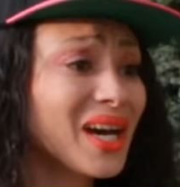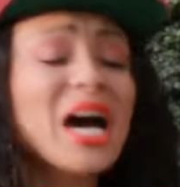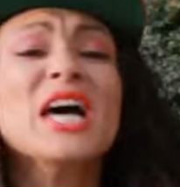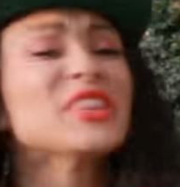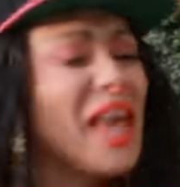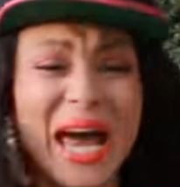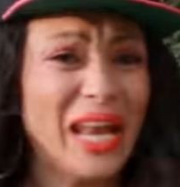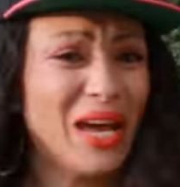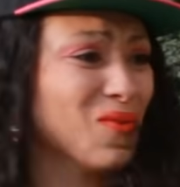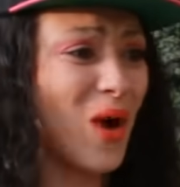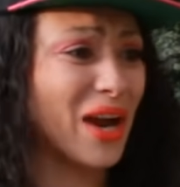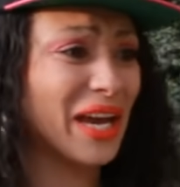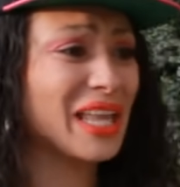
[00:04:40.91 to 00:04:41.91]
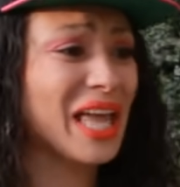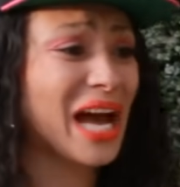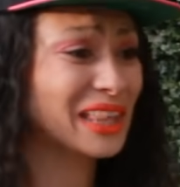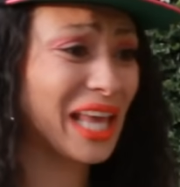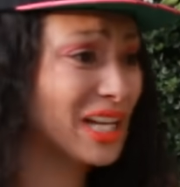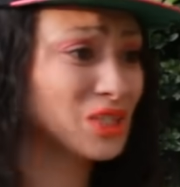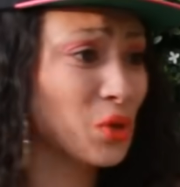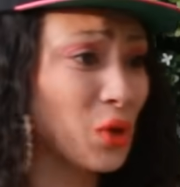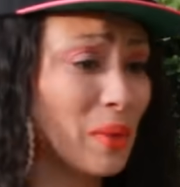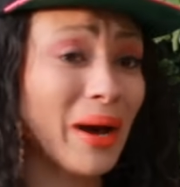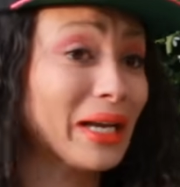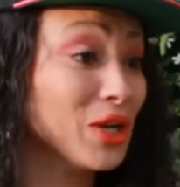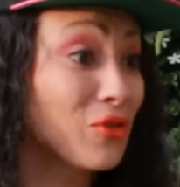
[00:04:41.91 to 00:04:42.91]
That didn't work either. I thought
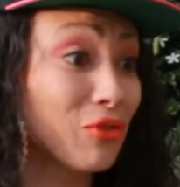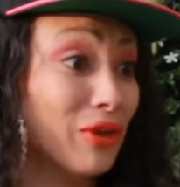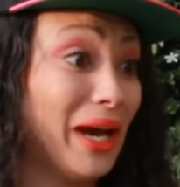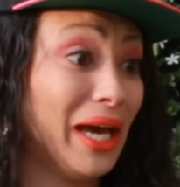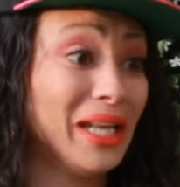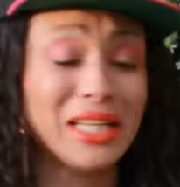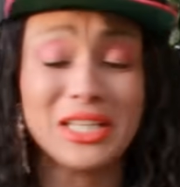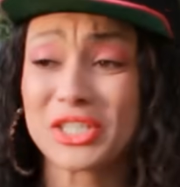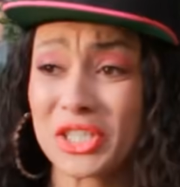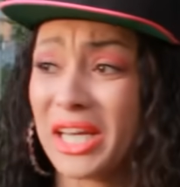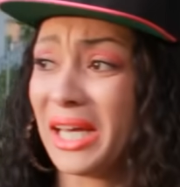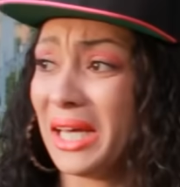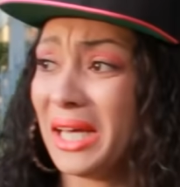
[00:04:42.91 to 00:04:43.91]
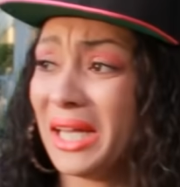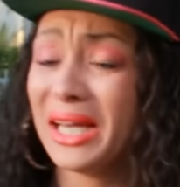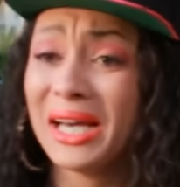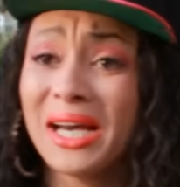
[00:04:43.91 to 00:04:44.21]
you were my new friend and shit.